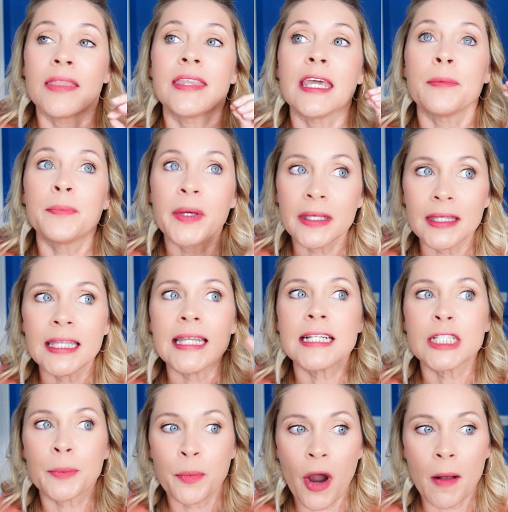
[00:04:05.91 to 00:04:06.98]
the ability
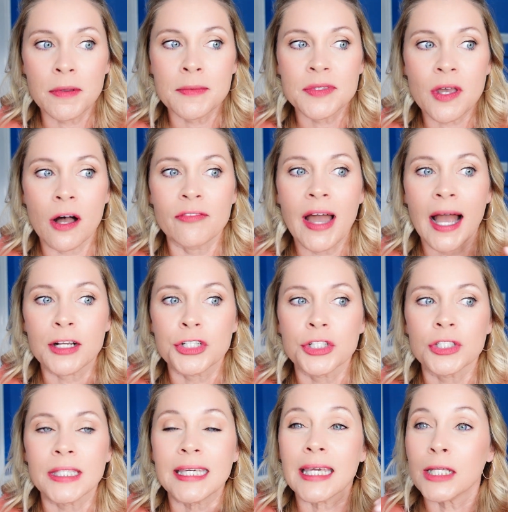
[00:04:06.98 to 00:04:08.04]
to problem solve
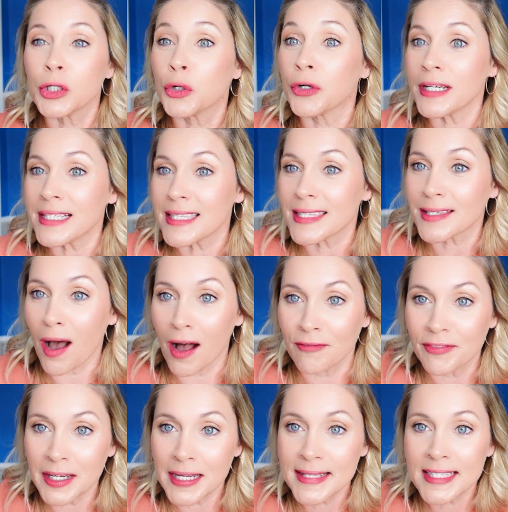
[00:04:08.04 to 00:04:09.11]
actually increases
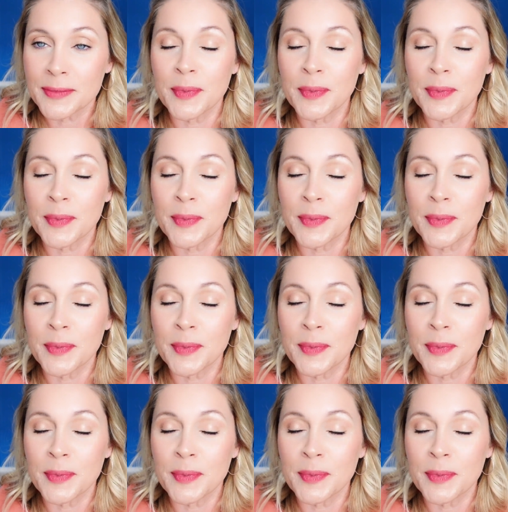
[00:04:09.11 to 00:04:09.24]
confidence